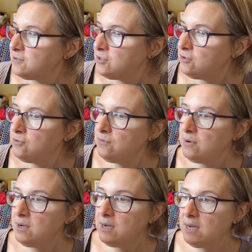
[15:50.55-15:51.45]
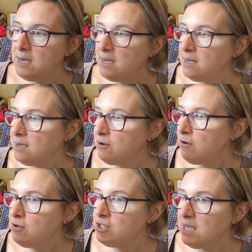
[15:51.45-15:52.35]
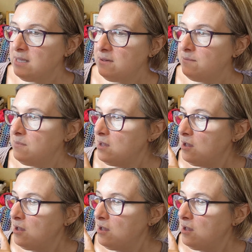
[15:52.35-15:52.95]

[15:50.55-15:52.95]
to crochet them